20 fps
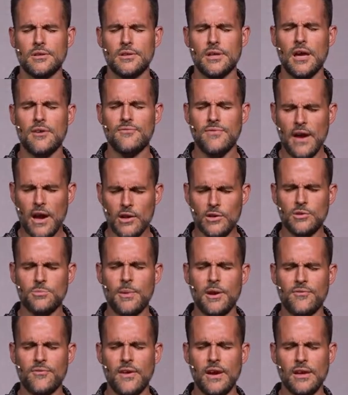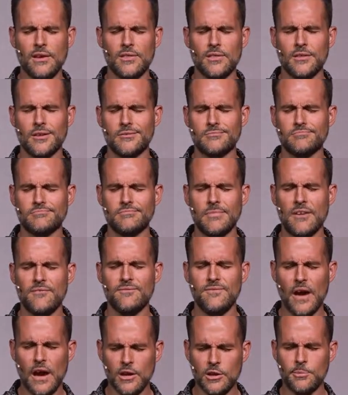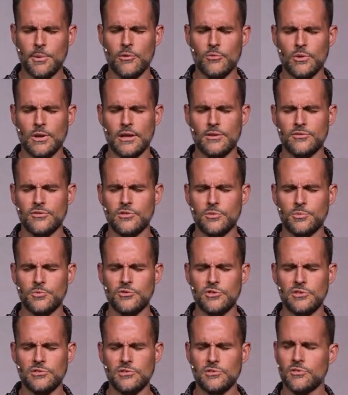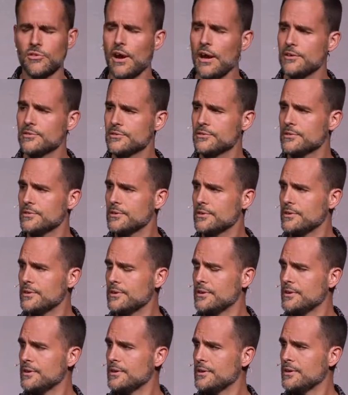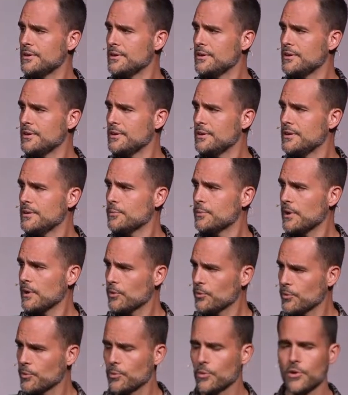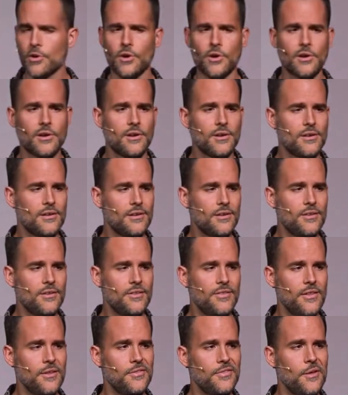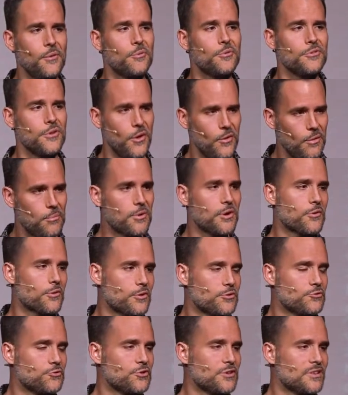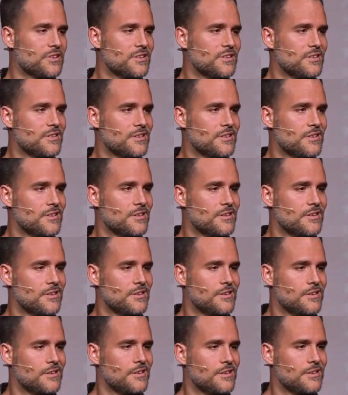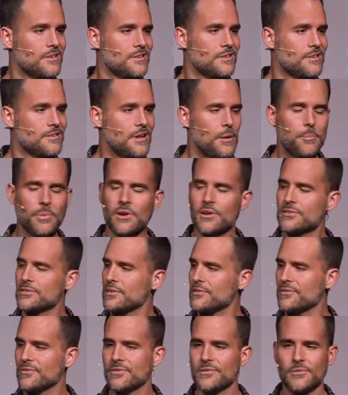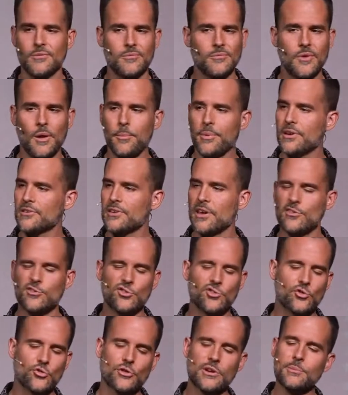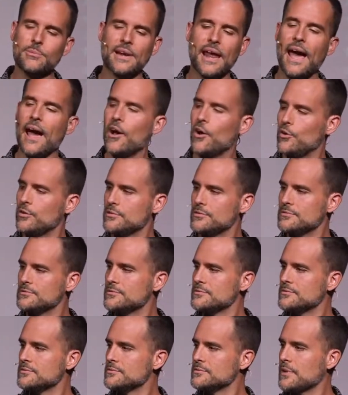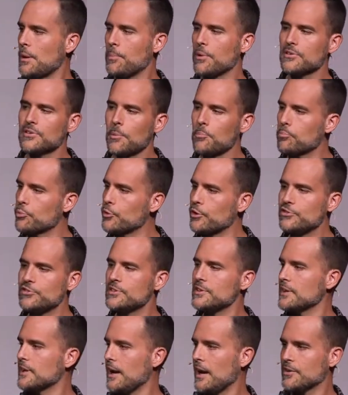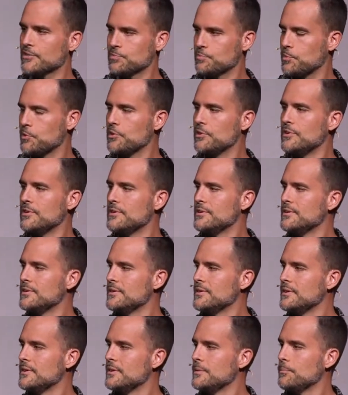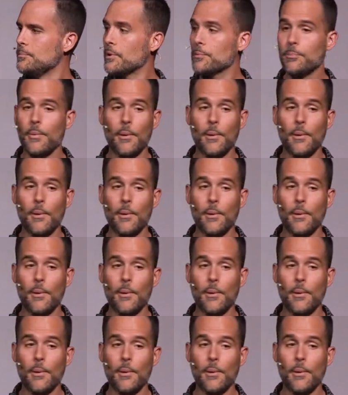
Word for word: I value my faith. I value my relationship with Jesus Christ. When I go to work, they, they will know I'm a Christian. Not because of, not because I scream it out, not because I'm preaching the gospel, but